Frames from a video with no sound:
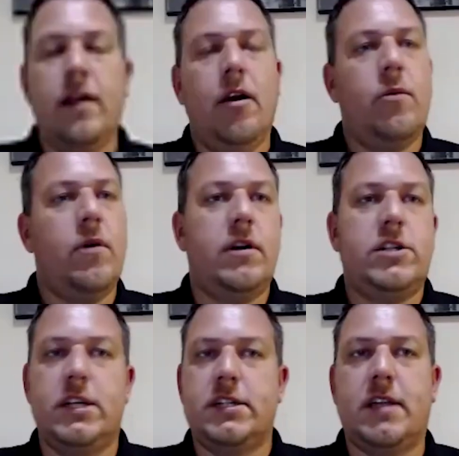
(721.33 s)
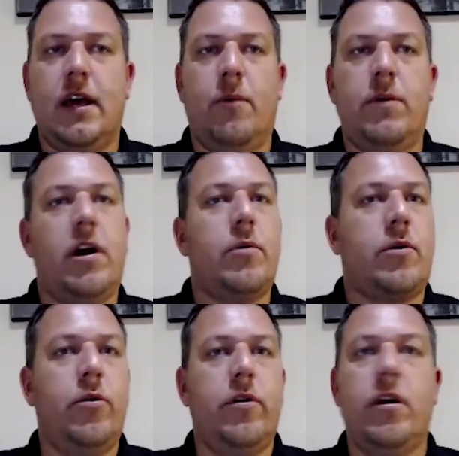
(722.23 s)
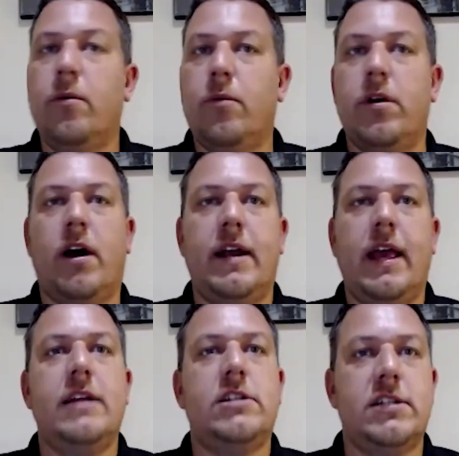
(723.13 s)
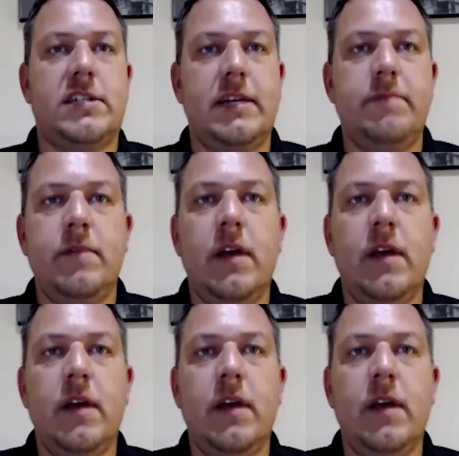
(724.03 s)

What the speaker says: we're just, we're not a recruiter and we're not an agency.